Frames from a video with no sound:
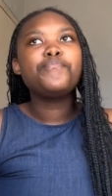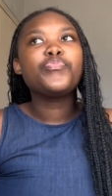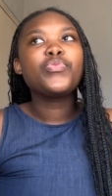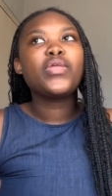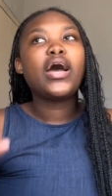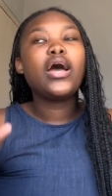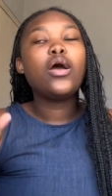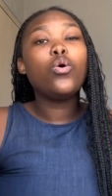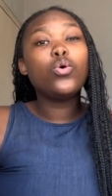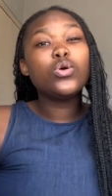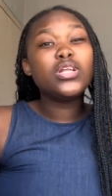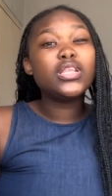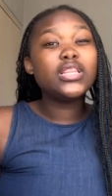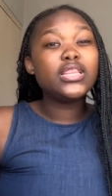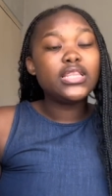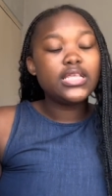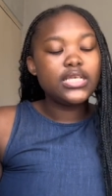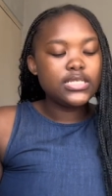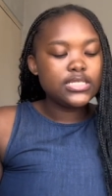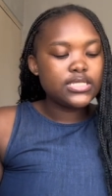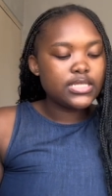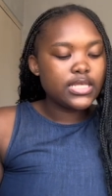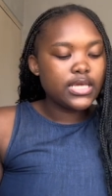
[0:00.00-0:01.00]
i ordered
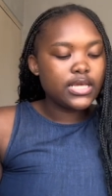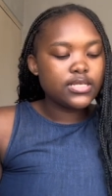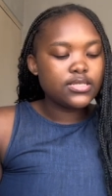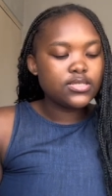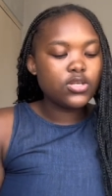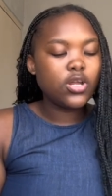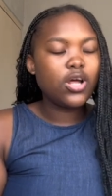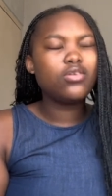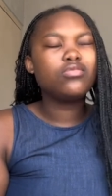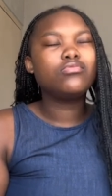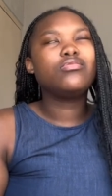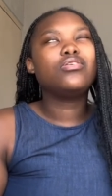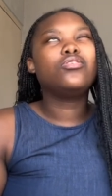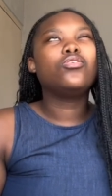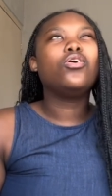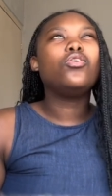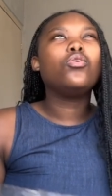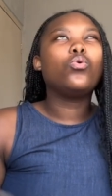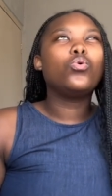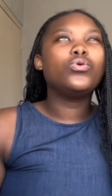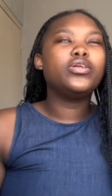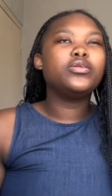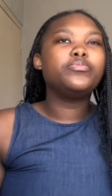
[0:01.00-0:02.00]
these things not not
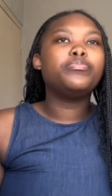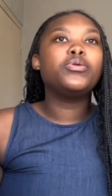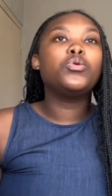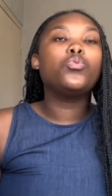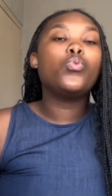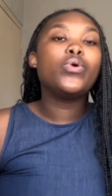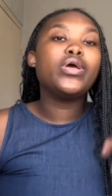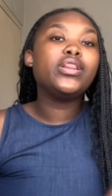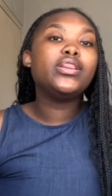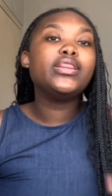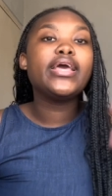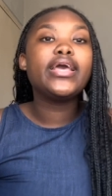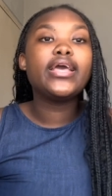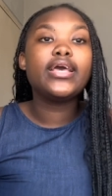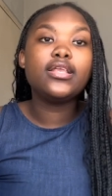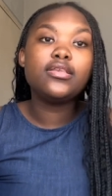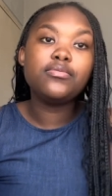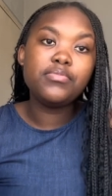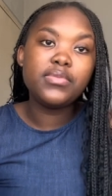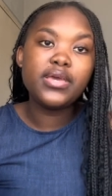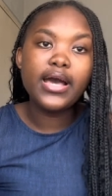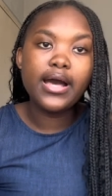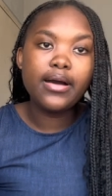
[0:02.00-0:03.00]
ordered but when they hit
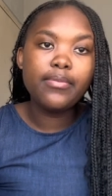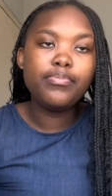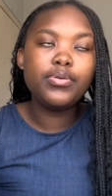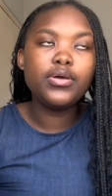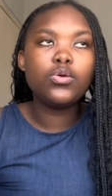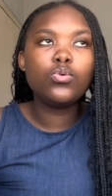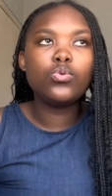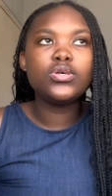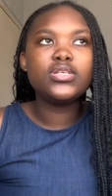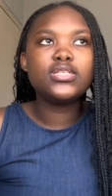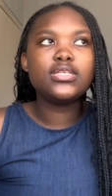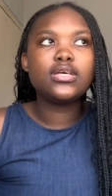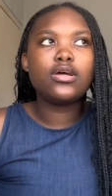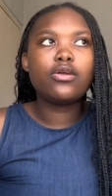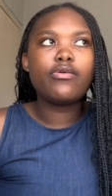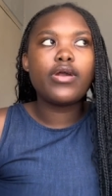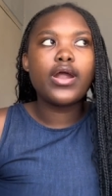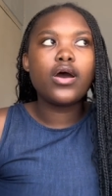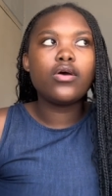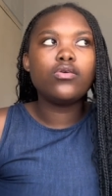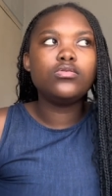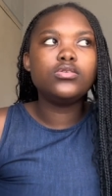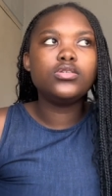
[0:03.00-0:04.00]
me up it was
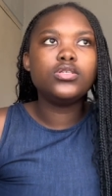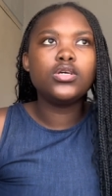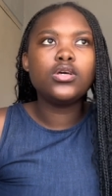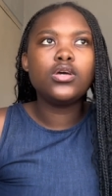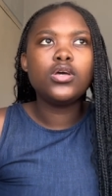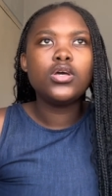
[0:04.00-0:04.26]
around